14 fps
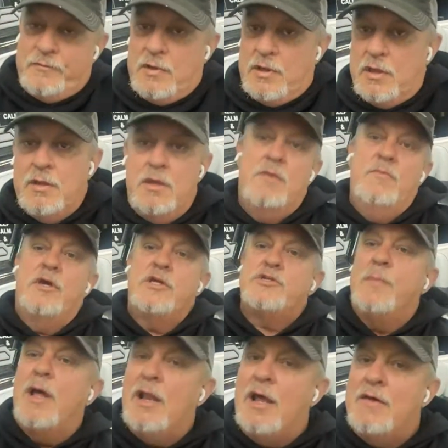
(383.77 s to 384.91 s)
it makes
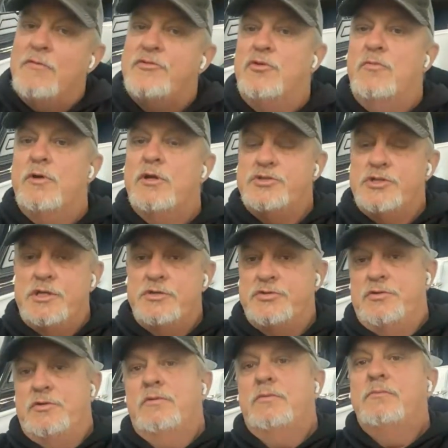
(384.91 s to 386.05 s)
my life so much
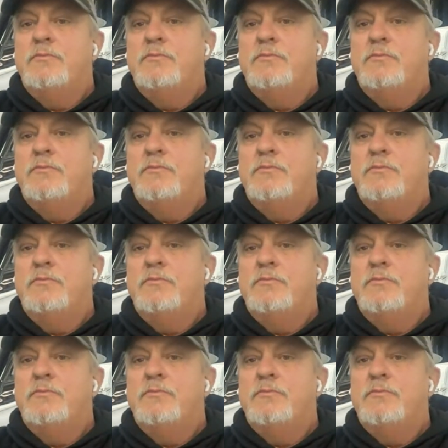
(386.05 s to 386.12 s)
easier.